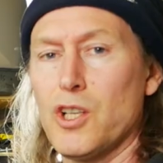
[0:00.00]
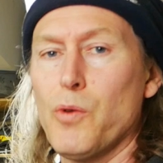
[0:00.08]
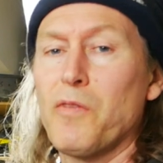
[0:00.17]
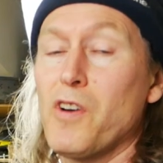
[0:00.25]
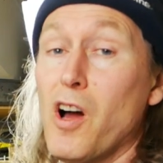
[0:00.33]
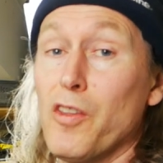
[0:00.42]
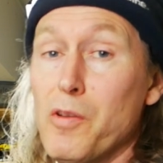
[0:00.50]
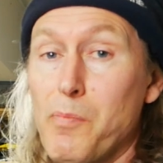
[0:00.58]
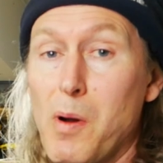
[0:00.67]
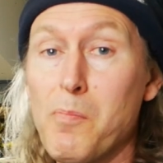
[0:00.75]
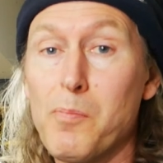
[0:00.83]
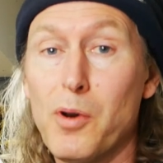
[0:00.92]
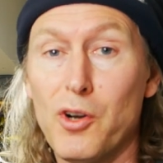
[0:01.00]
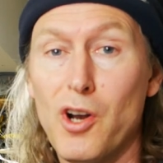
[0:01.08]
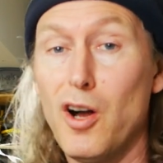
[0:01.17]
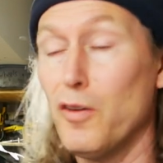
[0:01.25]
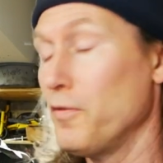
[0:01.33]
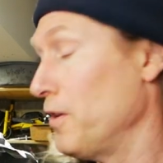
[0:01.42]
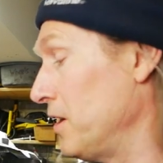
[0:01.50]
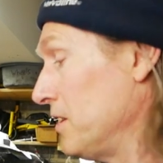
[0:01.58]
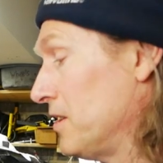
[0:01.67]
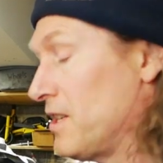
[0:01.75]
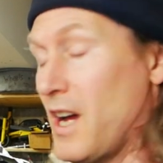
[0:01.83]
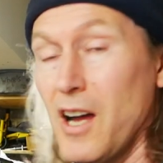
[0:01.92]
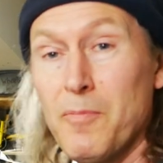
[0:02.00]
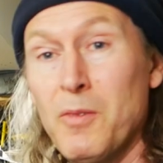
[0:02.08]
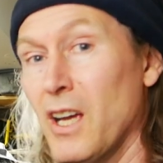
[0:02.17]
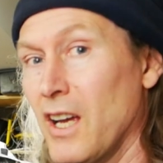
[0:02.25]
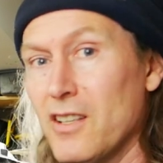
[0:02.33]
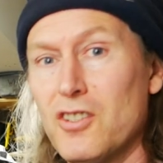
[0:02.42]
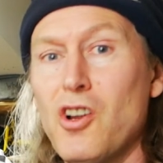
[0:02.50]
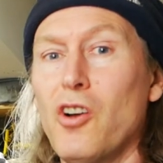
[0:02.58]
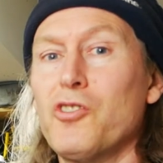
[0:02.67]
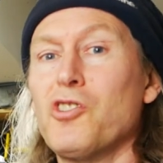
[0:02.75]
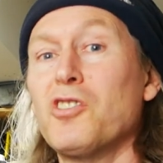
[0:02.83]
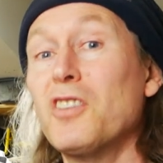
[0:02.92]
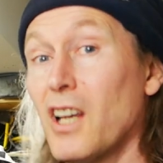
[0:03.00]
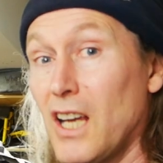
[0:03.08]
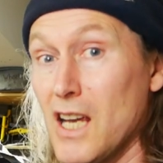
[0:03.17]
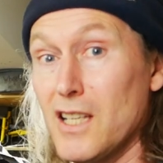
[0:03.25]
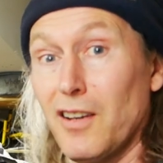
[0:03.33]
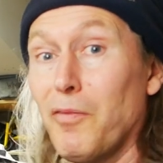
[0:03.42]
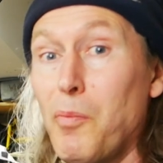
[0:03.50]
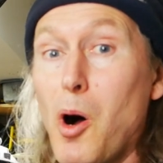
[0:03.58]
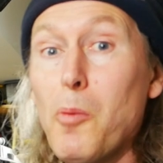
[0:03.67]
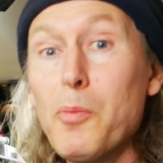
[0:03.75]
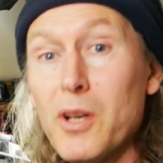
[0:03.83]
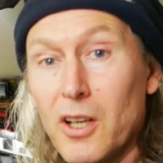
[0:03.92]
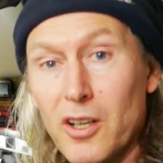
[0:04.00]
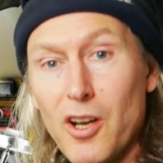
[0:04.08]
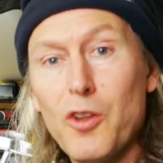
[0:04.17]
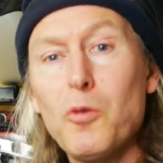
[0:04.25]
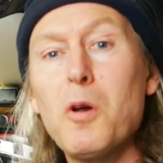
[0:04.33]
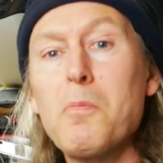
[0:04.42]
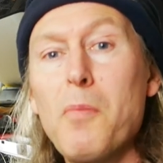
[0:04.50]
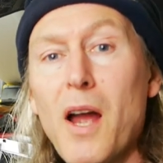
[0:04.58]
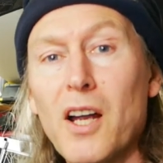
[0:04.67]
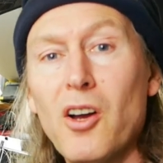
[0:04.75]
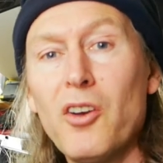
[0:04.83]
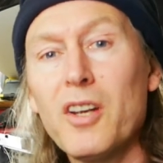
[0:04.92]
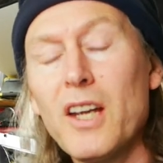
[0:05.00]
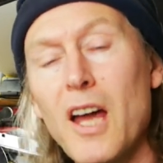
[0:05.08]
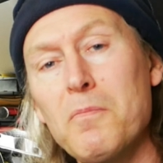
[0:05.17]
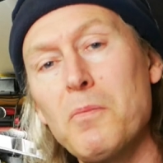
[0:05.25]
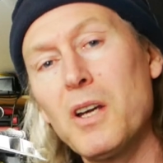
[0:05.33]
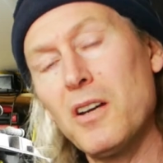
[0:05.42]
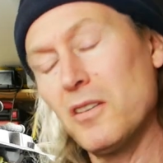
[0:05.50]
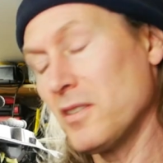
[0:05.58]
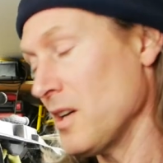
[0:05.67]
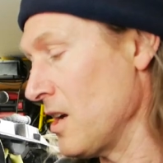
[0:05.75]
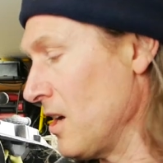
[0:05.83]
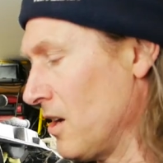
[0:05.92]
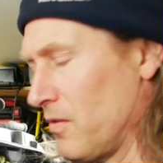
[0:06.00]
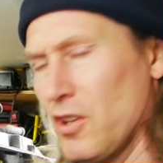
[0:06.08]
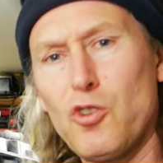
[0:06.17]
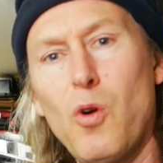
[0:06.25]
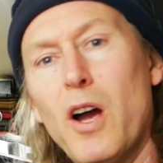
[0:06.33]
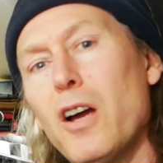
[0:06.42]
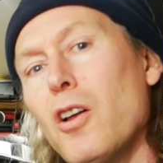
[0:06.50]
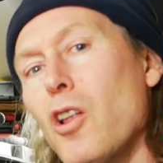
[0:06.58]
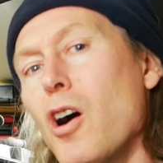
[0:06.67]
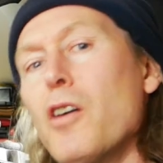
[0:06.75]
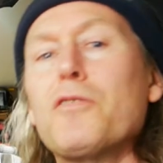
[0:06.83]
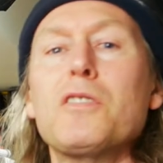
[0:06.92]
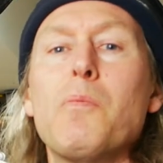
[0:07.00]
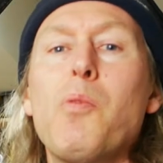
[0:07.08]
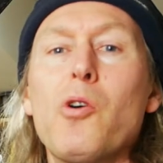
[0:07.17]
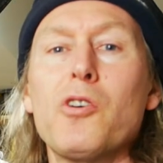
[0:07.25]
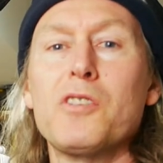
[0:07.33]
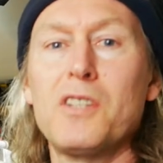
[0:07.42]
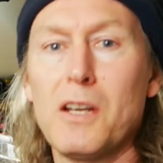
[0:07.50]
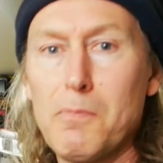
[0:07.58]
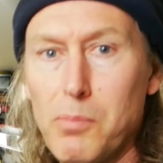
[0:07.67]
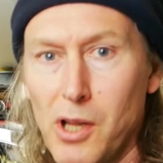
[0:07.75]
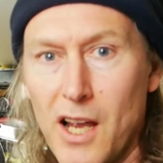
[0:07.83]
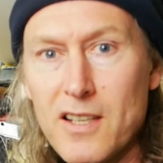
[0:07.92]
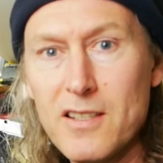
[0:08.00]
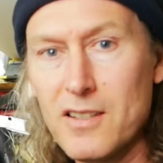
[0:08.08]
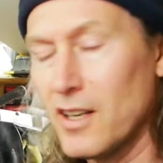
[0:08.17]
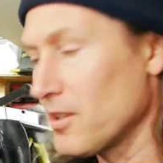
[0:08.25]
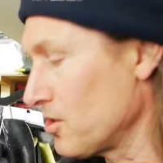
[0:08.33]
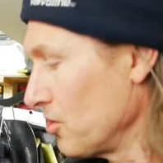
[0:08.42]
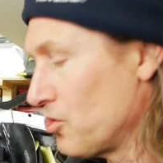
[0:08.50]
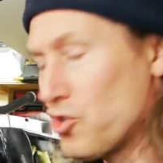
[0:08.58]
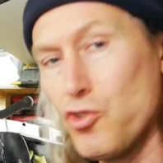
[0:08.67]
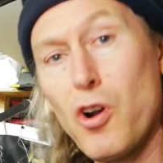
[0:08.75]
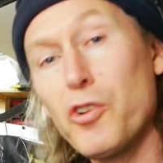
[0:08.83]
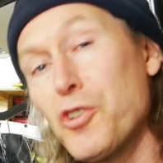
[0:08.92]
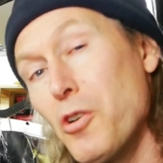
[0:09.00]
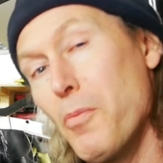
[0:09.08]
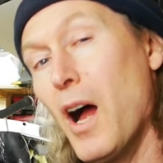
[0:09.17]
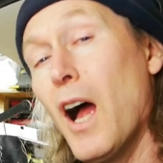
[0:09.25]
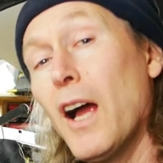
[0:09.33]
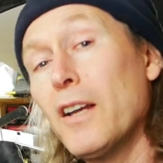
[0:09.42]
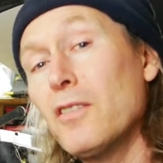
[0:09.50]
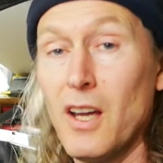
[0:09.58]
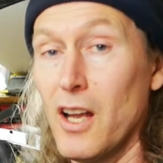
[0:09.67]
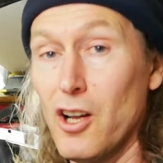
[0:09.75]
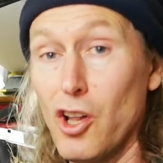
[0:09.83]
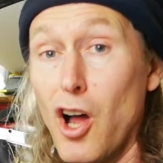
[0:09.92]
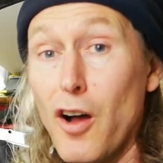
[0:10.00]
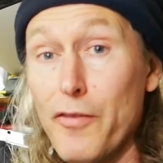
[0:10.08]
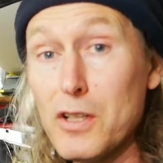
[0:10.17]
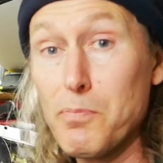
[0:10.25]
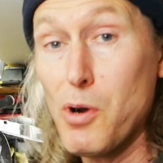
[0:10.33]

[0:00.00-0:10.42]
So we've got the bumper off, and it's not just a case of popping another one back on again, because there's quite a lot of supporting plastics and structure behind, and a lot of it's